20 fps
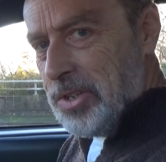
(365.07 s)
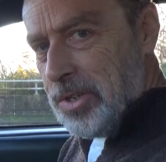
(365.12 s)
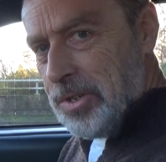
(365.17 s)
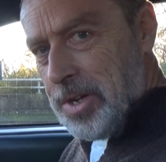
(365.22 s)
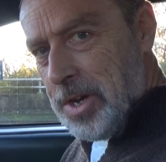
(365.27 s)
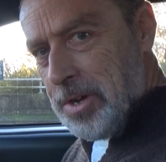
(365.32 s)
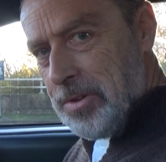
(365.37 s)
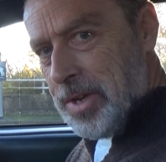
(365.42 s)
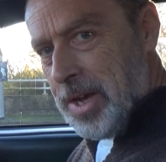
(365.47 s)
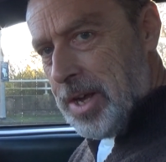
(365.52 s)
you
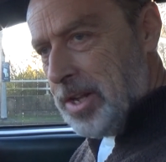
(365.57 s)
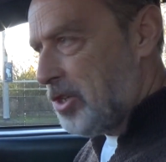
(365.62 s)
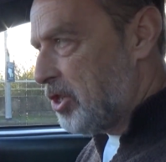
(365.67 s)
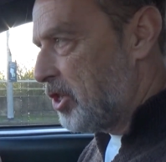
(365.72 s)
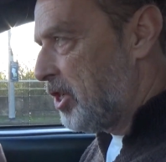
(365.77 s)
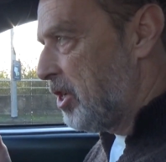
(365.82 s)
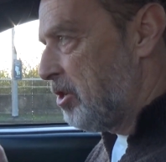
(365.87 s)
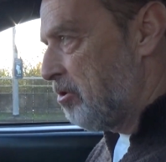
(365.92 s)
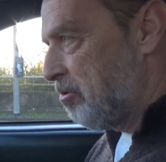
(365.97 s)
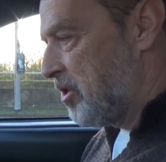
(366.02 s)
know that
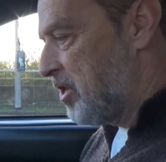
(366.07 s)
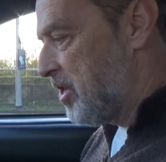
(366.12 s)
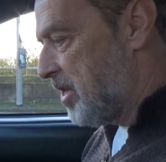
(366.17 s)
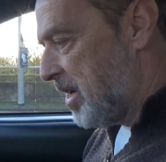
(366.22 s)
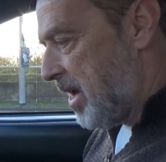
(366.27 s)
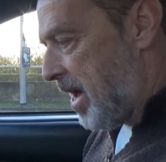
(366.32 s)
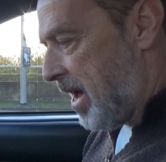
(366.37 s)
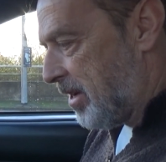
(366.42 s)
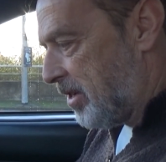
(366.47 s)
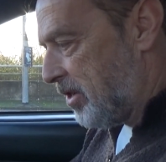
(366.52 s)
chill you
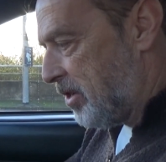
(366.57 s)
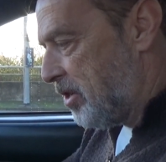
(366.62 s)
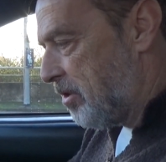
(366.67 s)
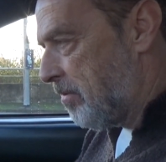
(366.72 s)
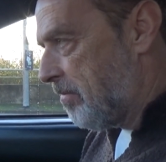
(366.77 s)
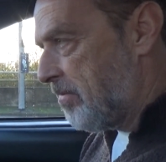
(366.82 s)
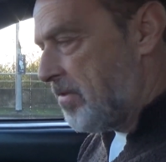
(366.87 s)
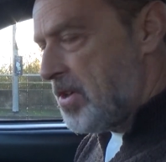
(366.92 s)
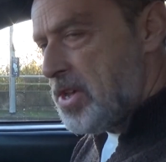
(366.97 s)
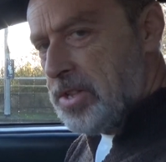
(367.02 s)
get and your
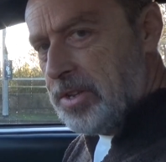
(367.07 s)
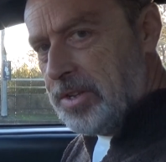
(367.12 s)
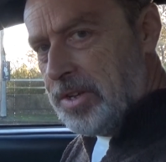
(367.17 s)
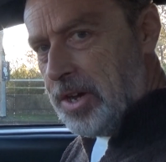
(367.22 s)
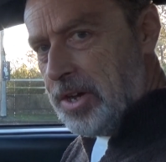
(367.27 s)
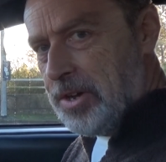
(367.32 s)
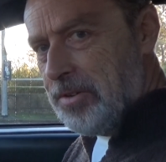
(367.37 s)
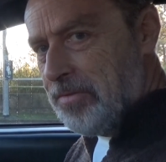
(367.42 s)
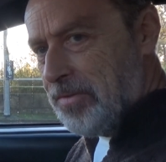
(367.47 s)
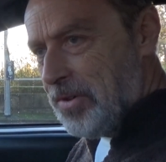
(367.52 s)
feet
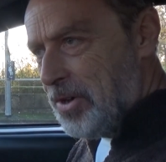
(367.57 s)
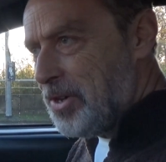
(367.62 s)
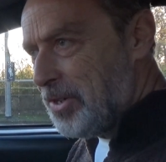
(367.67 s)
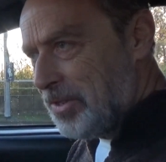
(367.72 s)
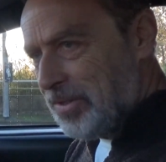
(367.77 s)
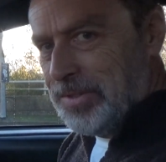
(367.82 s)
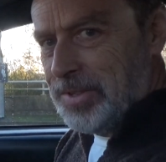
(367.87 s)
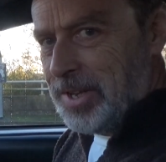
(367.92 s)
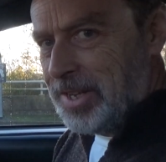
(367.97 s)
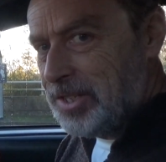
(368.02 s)
go
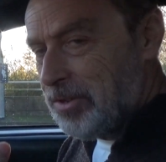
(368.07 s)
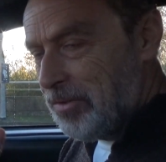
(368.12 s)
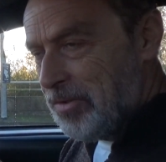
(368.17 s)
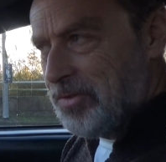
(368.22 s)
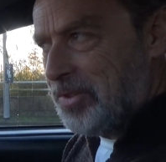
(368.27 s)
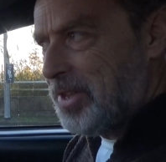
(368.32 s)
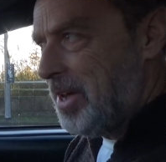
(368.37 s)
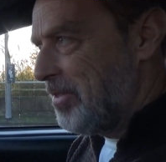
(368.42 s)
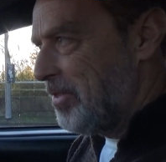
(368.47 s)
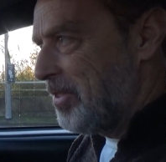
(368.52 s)
first and things. So
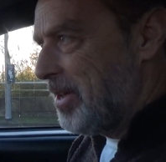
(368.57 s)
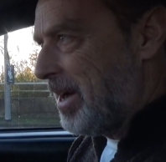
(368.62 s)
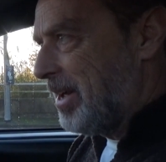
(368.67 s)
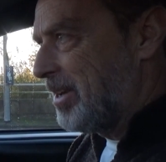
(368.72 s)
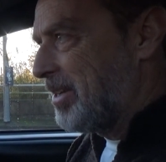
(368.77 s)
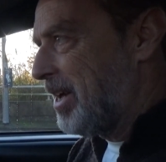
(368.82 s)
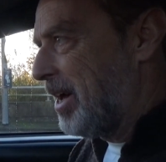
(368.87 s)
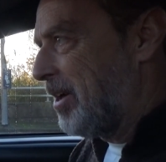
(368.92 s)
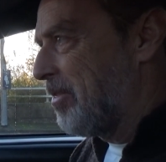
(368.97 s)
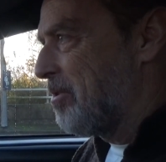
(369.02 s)
we've done
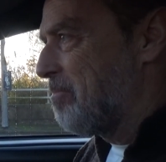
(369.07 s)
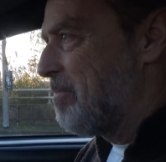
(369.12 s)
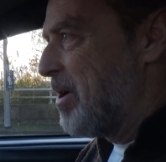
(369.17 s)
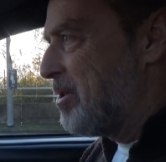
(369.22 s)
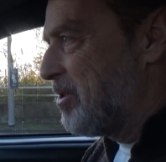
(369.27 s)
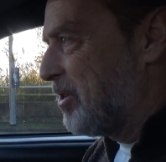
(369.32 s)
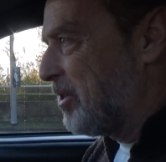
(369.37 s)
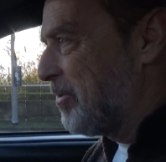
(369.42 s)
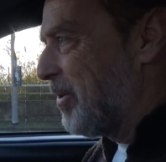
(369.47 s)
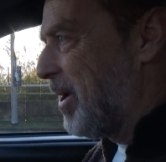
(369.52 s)
that down the
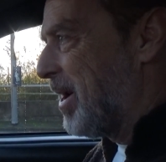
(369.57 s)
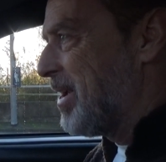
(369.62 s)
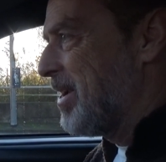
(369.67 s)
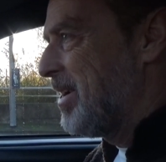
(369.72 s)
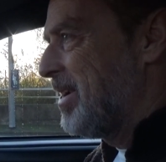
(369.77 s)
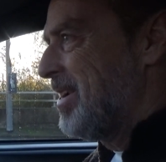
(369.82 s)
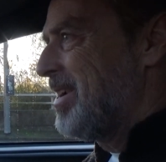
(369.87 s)
motorway,